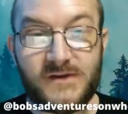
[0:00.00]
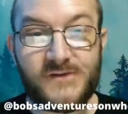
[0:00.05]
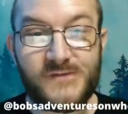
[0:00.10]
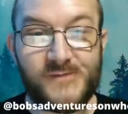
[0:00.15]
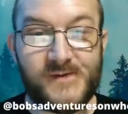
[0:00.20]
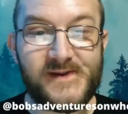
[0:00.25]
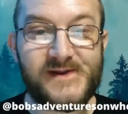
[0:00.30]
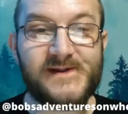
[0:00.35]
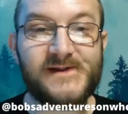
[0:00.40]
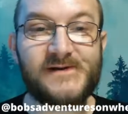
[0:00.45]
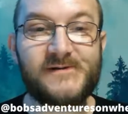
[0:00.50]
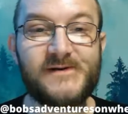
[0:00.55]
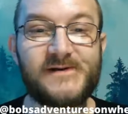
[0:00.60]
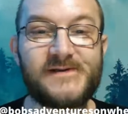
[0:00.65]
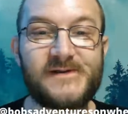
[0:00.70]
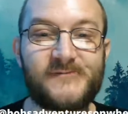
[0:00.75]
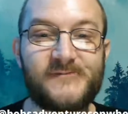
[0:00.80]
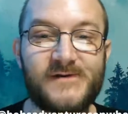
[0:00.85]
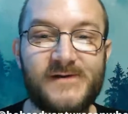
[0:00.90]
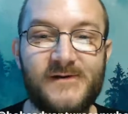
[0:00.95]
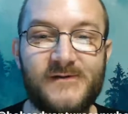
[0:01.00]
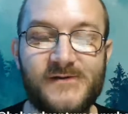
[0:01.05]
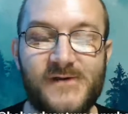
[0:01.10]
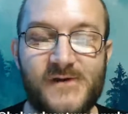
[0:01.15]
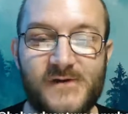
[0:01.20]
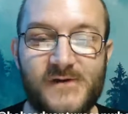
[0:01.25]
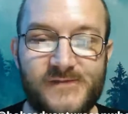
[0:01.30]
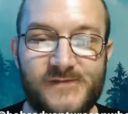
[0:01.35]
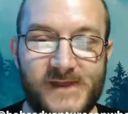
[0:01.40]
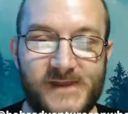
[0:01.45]
Speaking of which, if you don't
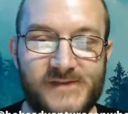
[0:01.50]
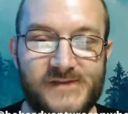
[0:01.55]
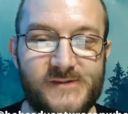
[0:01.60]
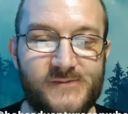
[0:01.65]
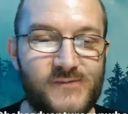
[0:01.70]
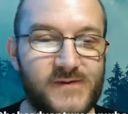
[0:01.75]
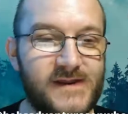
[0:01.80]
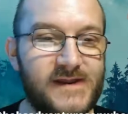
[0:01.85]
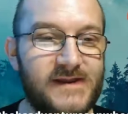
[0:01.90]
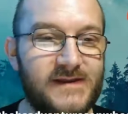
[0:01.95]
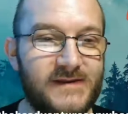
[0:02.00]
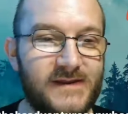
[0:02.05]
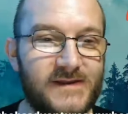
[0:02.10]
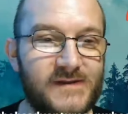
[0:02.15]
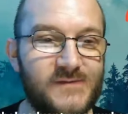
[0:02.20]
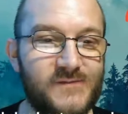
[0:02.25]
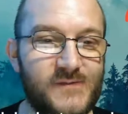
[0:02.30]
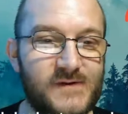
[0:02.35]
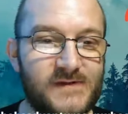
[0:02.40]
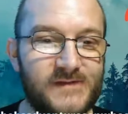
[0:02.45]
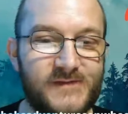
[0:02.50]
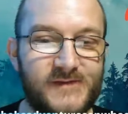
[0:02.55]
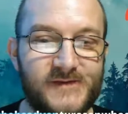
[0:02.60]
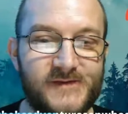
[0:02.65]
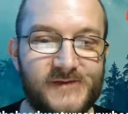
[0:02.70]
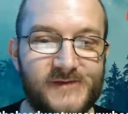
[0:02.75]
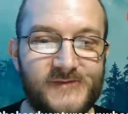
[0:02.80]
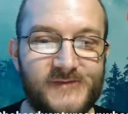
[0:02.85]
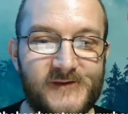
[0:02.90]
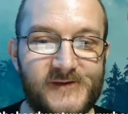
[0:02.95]
know, that's the plan next month.
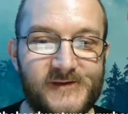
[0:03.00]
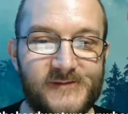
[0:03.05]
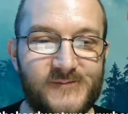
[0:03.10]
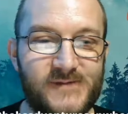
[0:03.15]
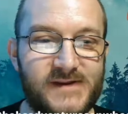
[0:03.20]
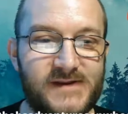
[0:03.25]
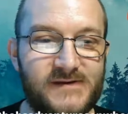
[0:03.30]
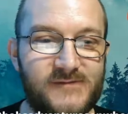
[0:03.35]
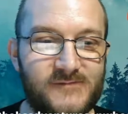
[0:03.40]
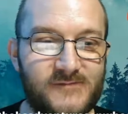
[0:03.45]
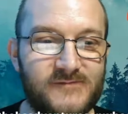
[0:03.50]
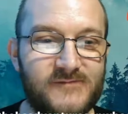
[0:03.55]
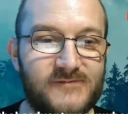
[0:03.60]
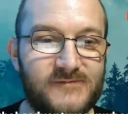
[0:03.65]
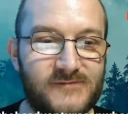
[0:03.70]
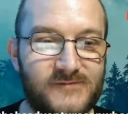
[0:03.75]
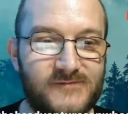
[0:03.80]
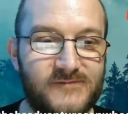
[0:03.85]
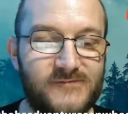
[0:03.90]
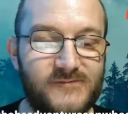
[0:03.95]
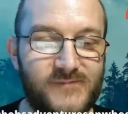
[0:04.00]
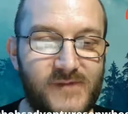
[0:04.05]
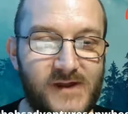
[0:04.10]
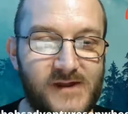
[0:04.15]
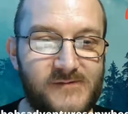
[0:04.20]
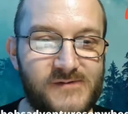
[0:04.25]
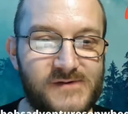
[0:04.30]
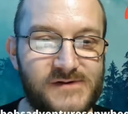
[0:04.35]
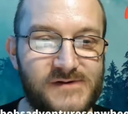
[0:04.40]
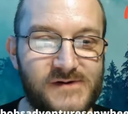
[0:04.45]
Is me and
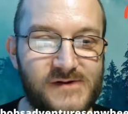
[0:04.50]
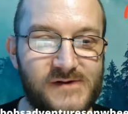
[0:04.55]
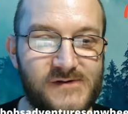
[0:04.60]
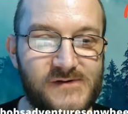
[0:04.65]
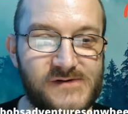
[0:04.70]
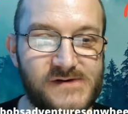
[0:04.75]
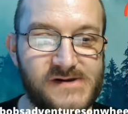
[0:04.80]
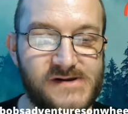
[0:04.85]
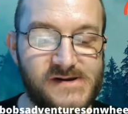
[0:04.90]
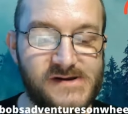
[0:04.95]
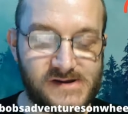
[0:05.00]
Bob and Joe.